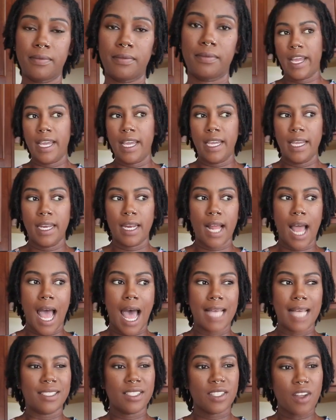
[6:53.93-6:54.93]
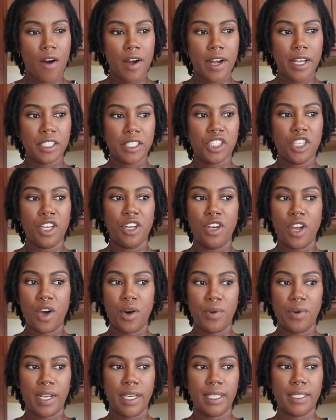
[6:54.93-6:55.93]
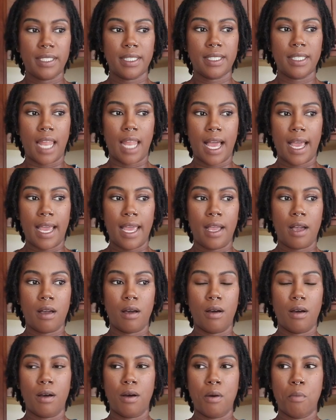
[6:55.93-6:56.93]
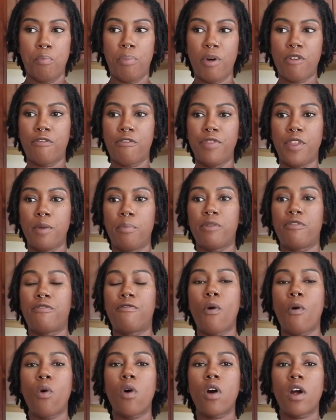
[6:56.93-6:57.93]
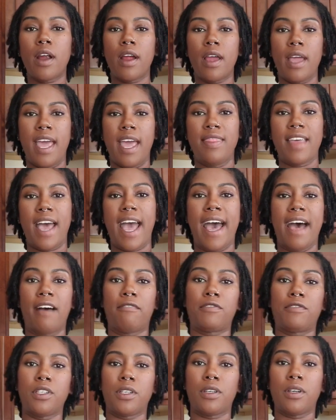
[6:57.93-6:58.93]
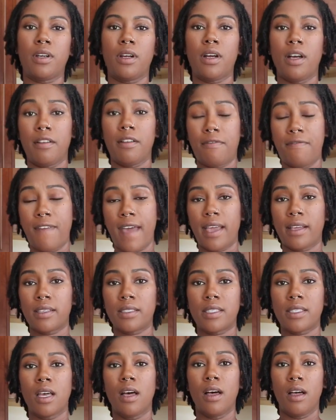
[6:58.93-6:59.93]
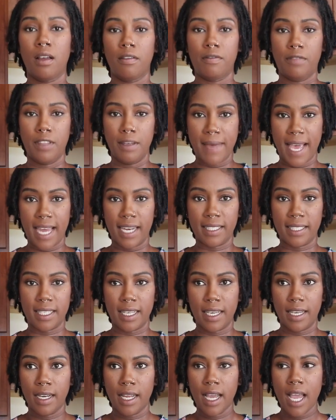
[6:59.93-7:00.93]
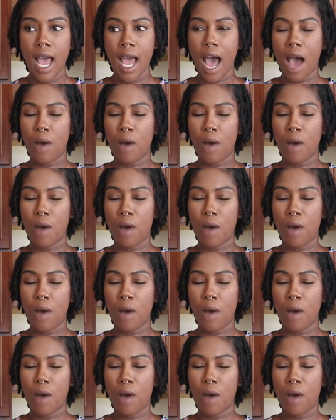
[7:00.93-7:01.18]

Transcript: I started to notice like the before and the after effects of the medicine. I